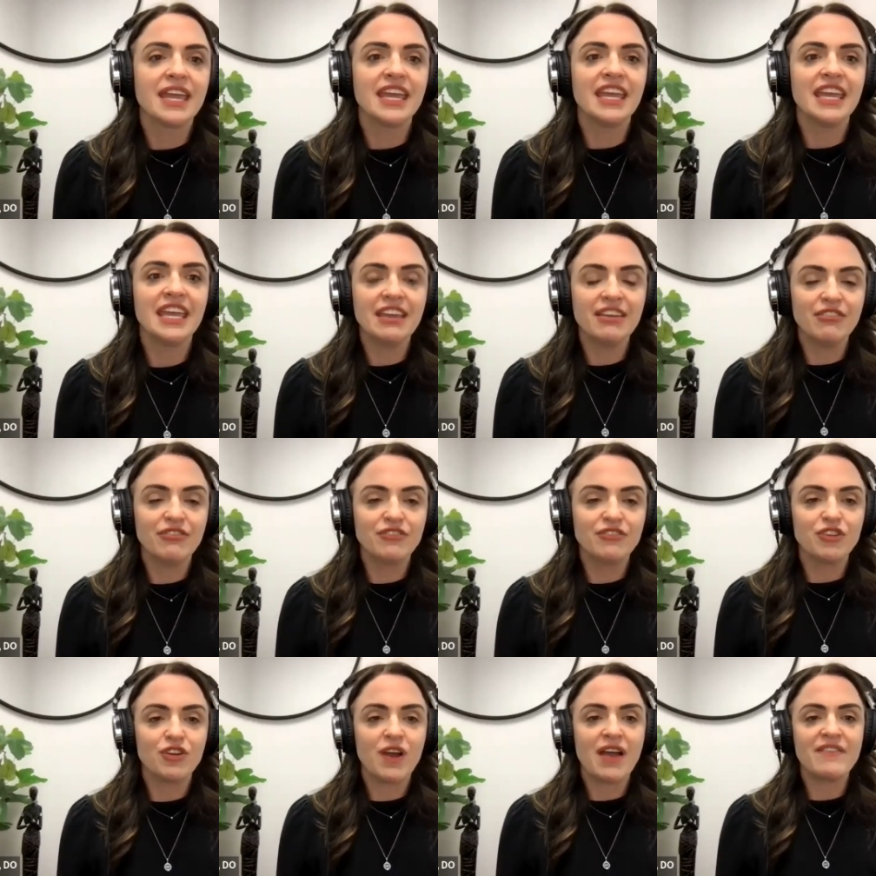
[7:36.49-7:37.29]
If
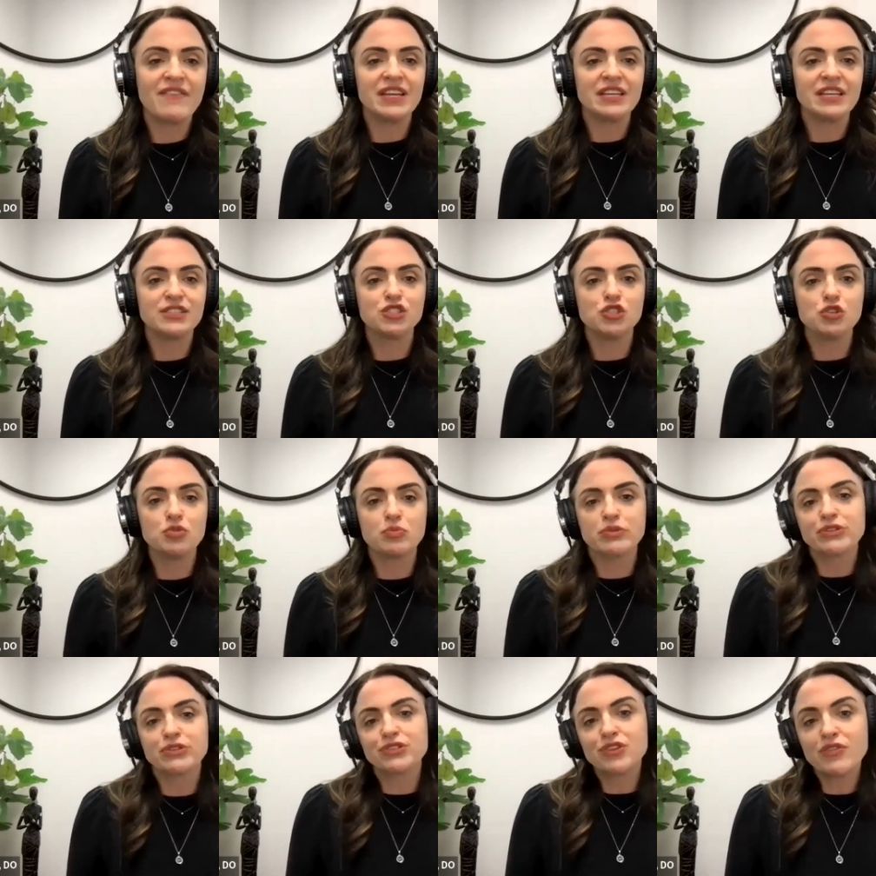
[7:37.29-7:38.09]
you're having a
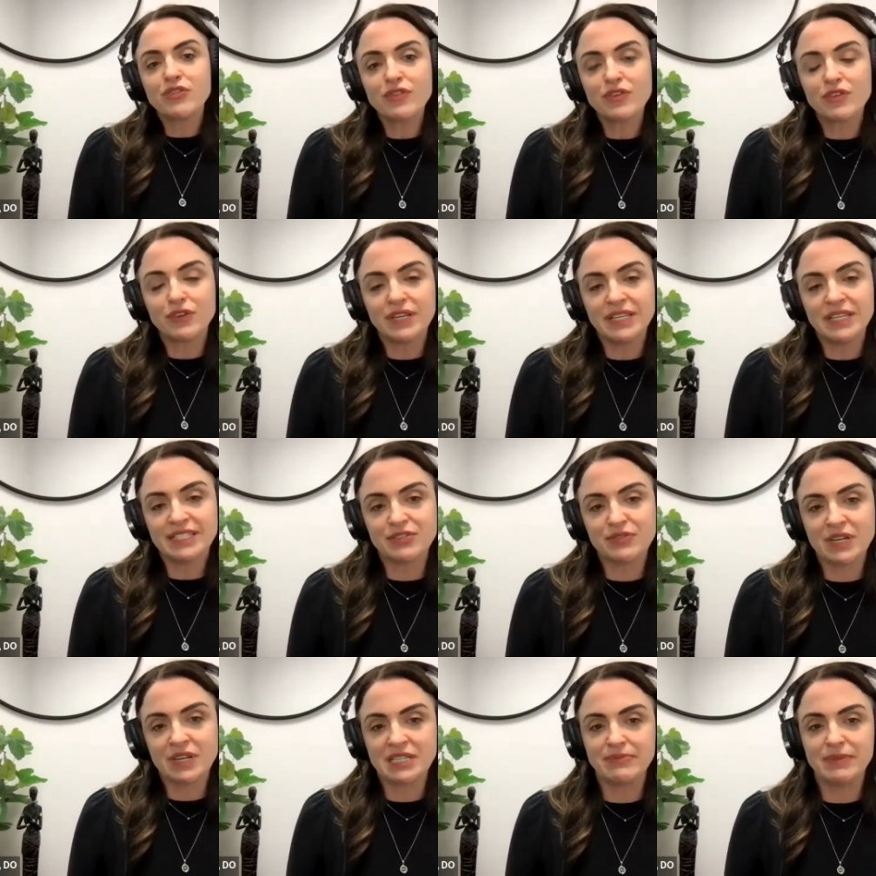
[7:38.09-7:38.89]
supracervical
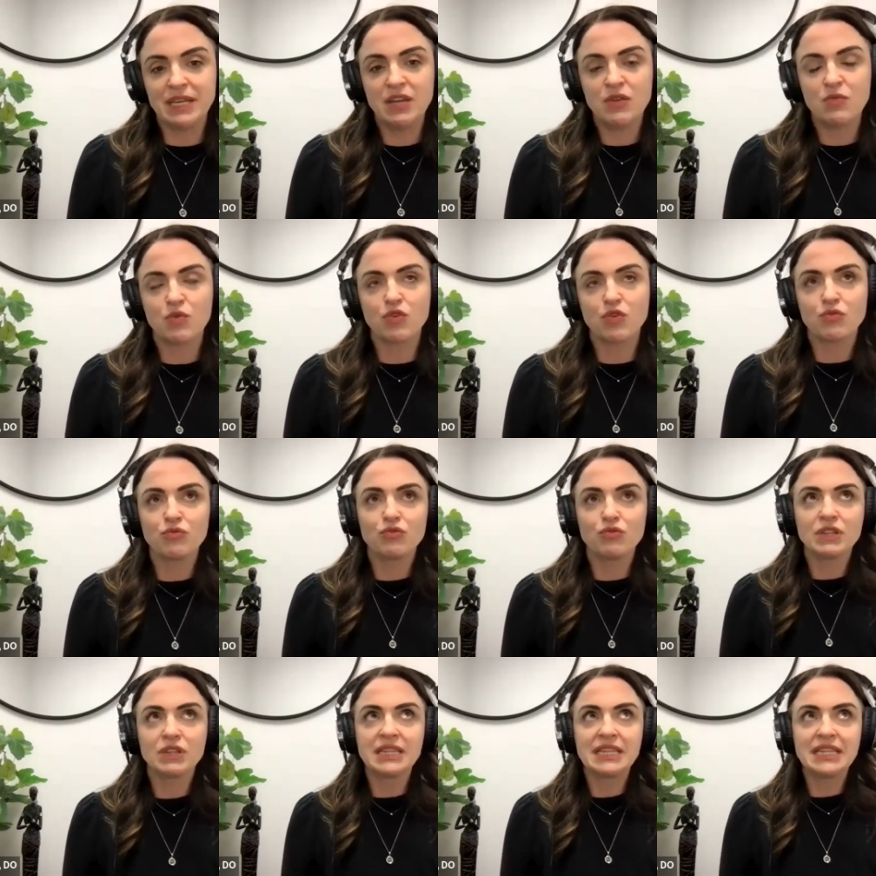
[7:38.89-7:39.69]
hysterectomy, we're
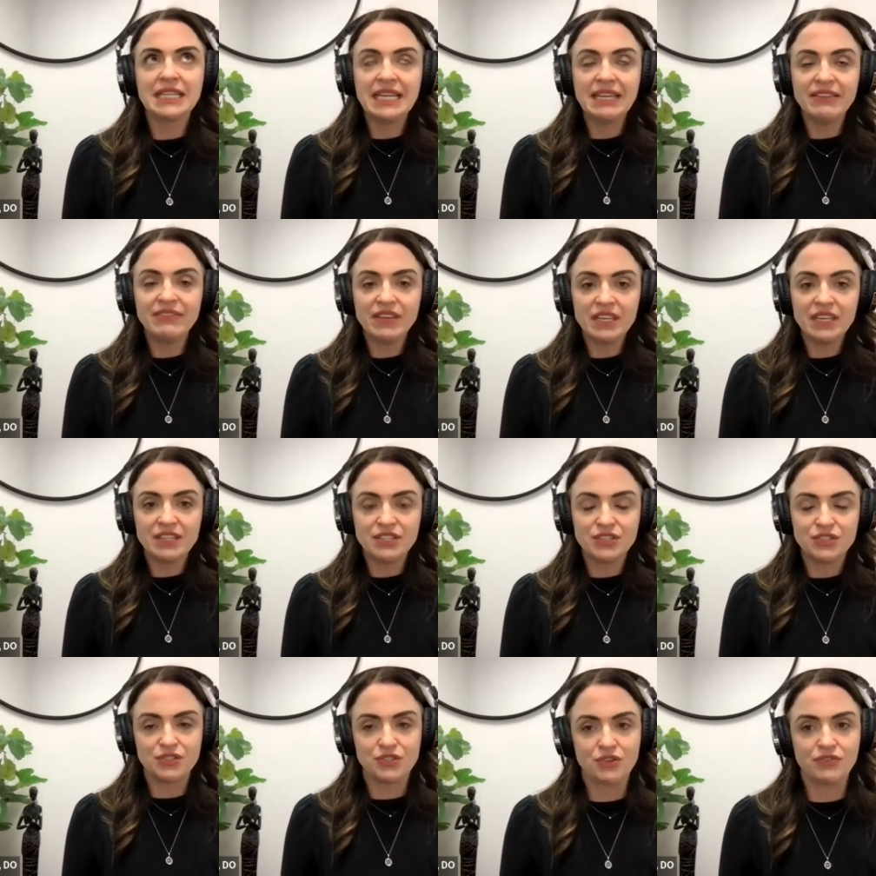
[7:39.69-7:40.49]
leaving the
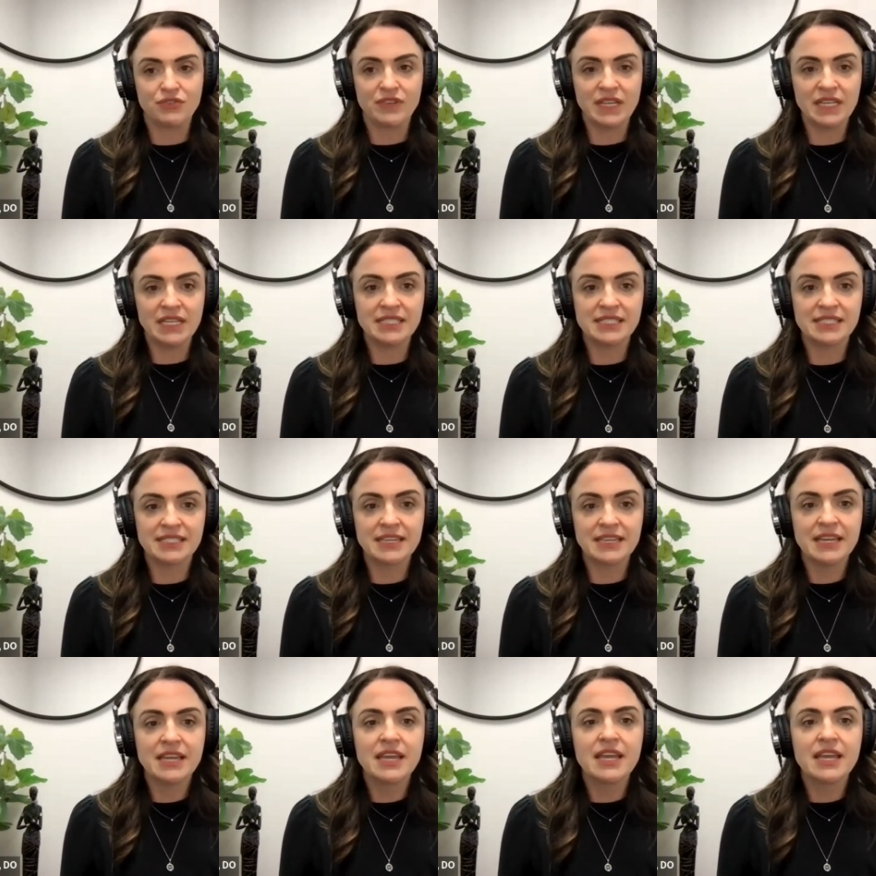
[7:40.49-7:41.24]
cervix,